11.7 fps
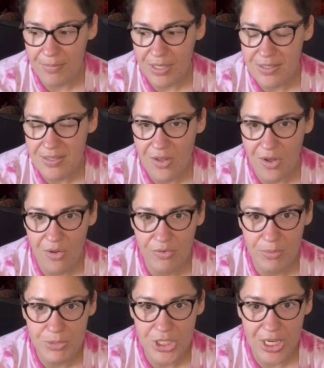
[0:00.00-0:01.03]
it's the all
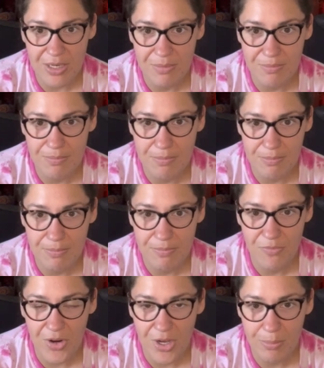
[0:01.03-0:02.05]
from Jade
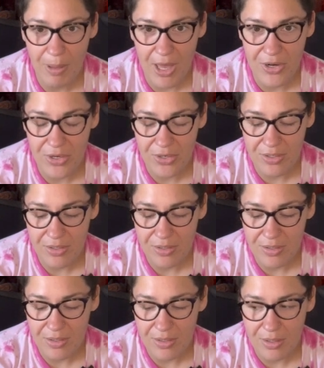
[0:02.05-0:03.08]
frog pattern.
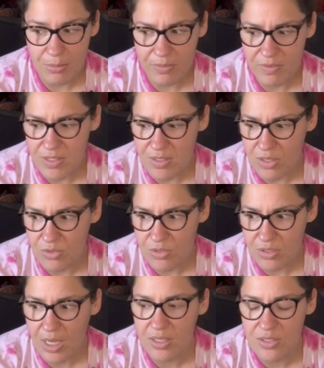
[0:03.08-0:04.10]
I believe it's
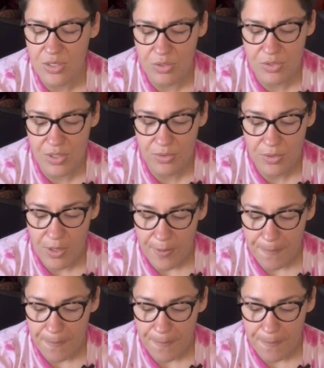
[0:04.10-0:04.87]
it's no so.